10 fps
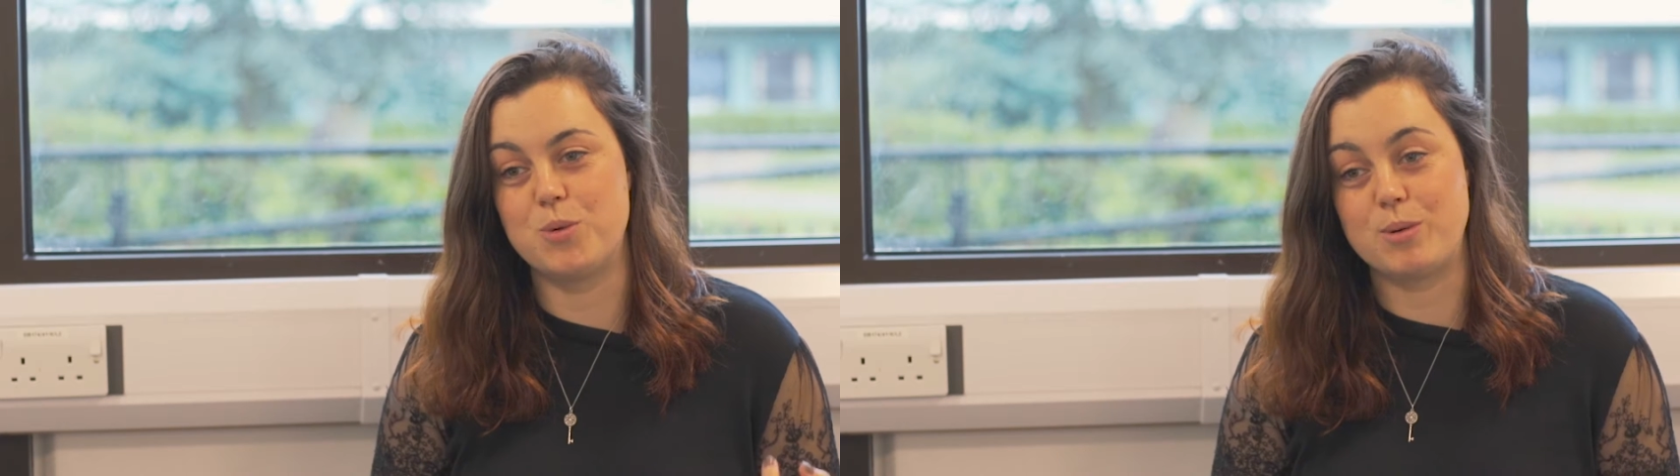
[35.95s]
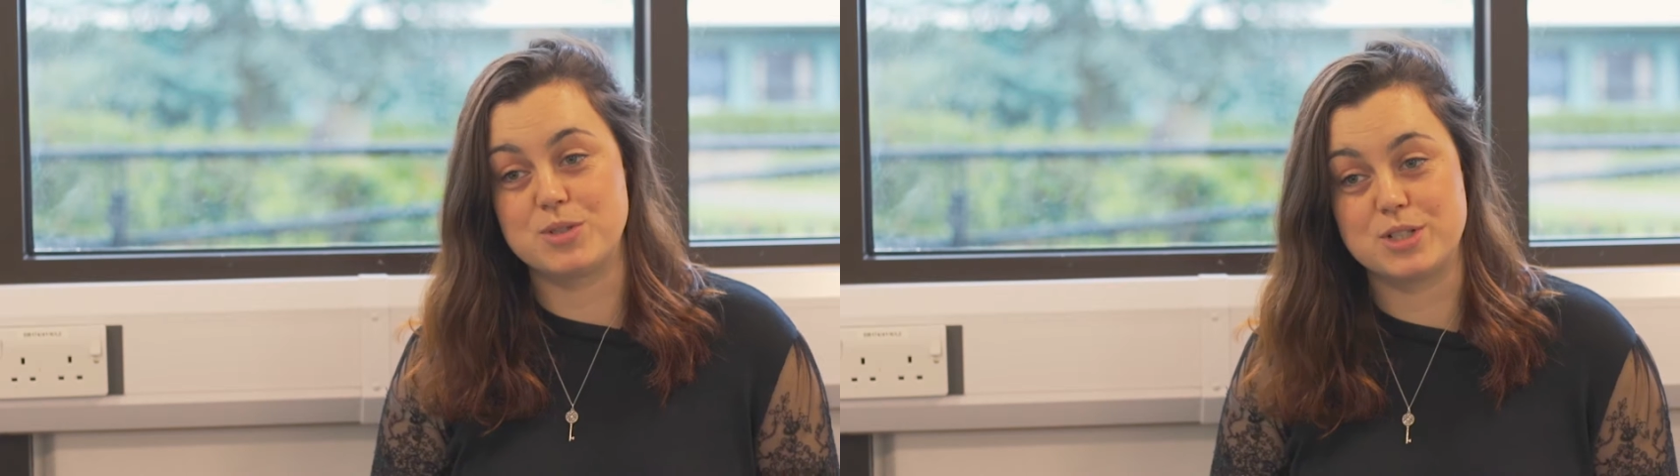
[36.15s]

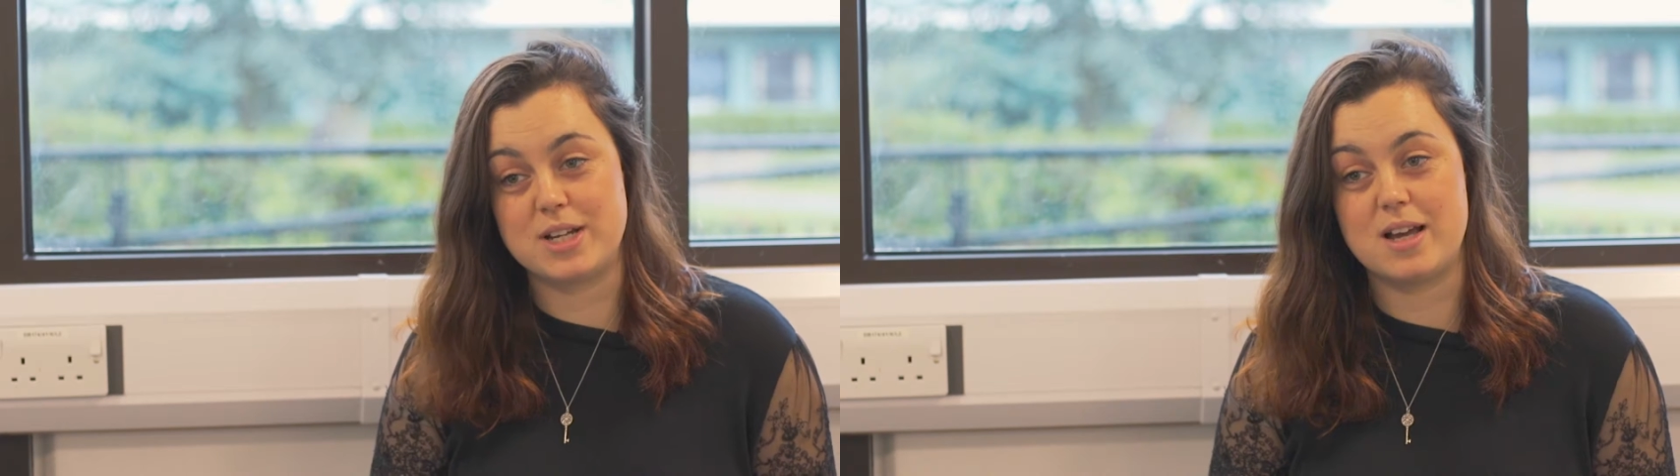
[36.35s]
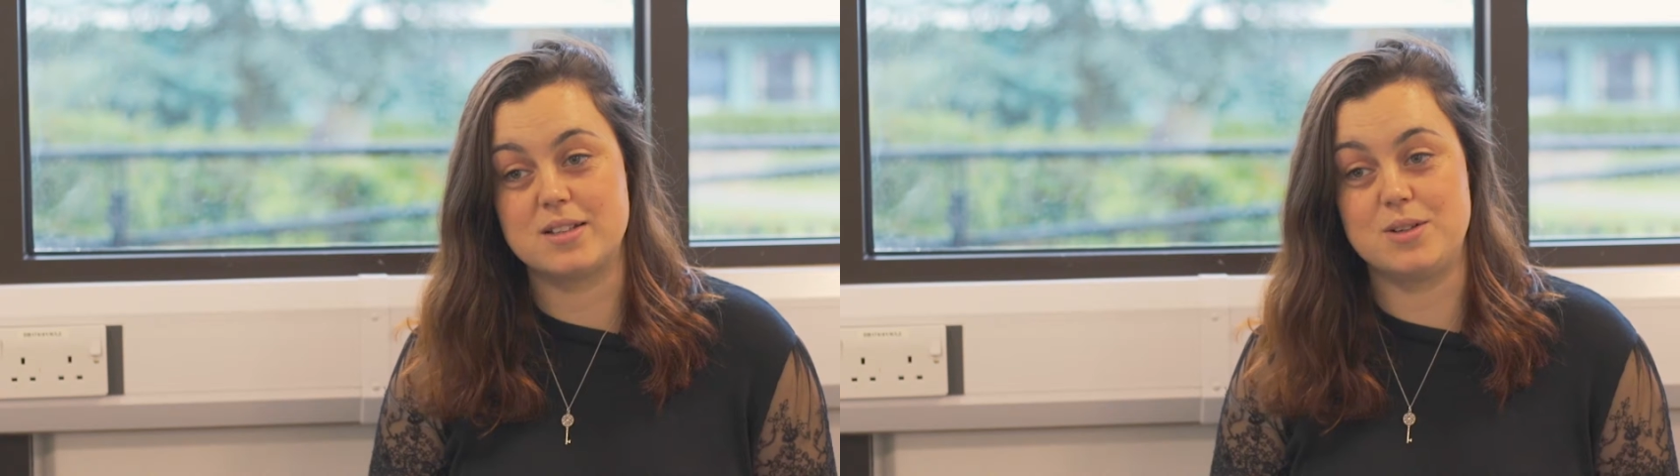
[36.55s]
what I was good
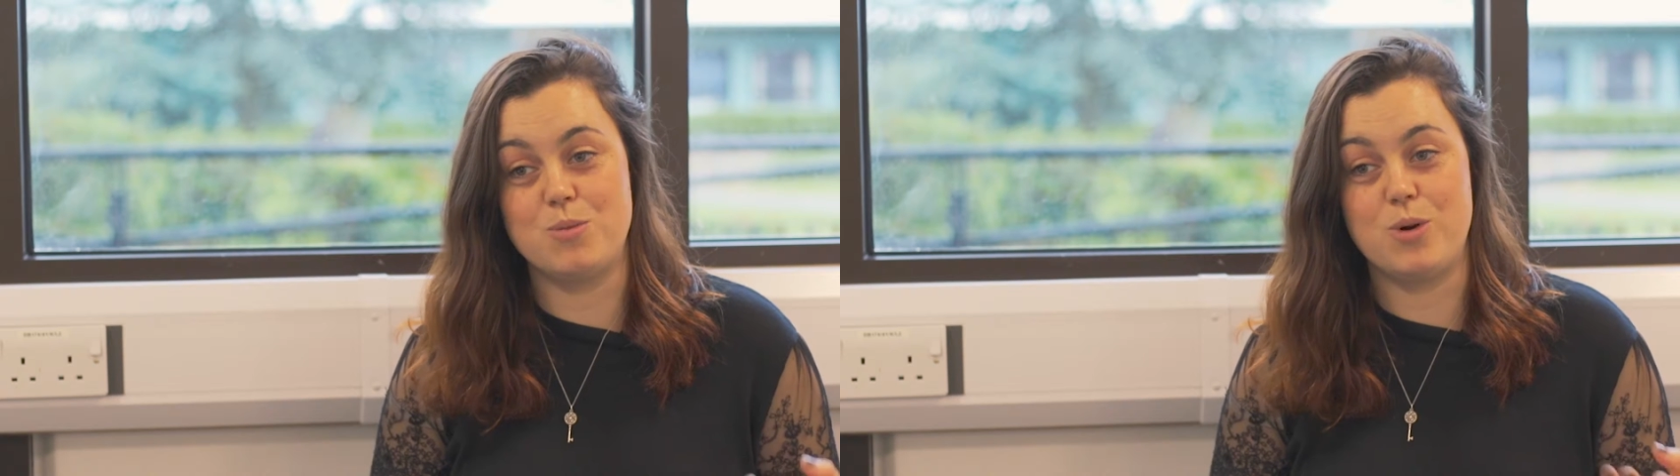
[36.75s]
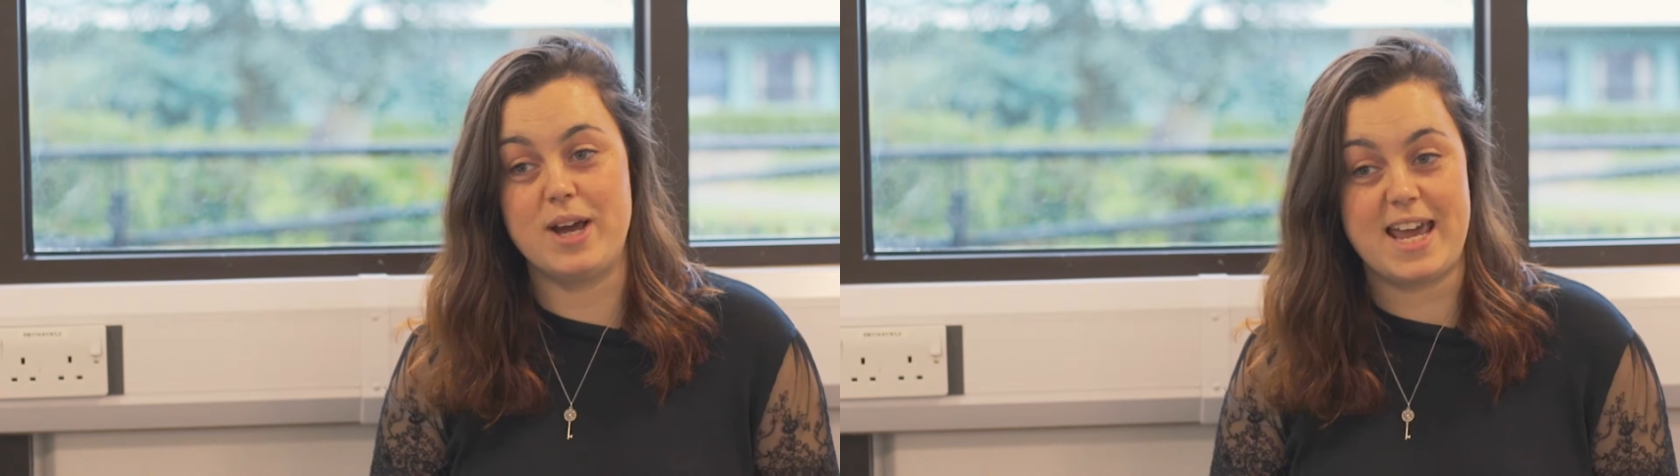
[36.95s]
at
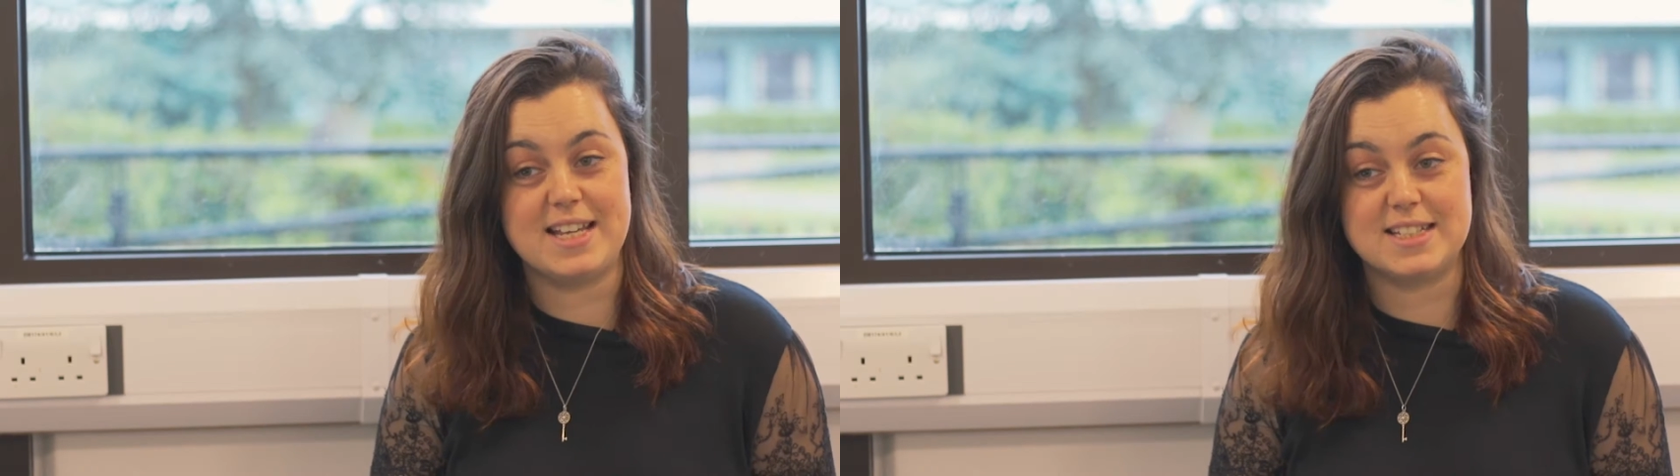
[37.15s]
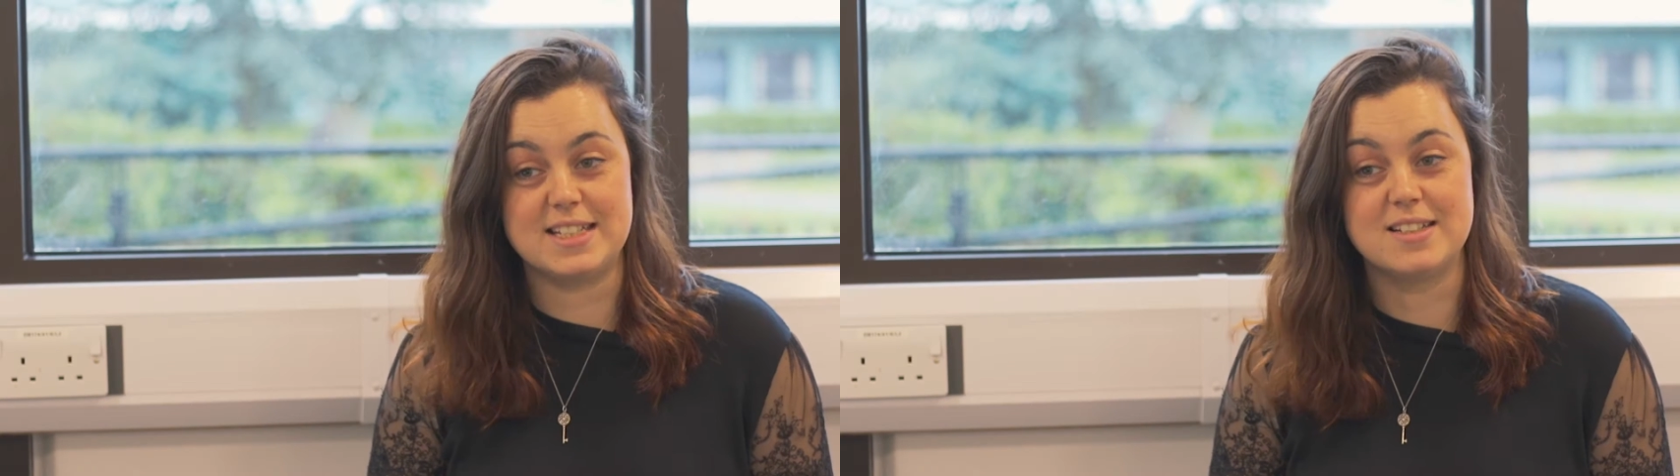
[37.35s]
and what I
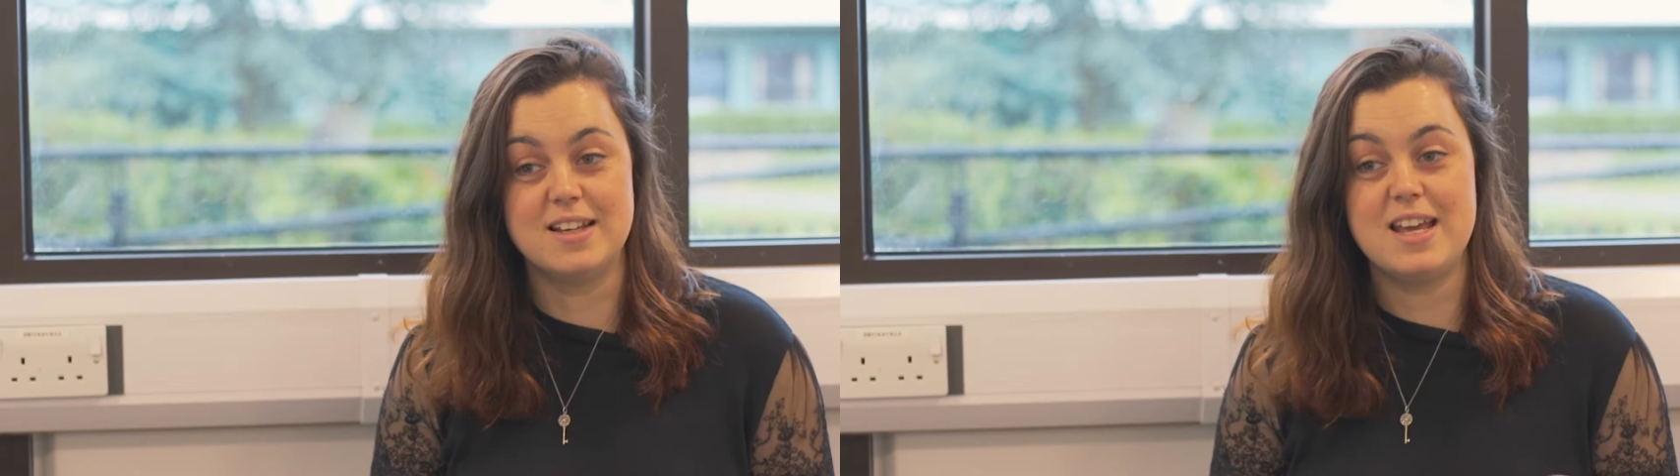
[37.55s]
hated.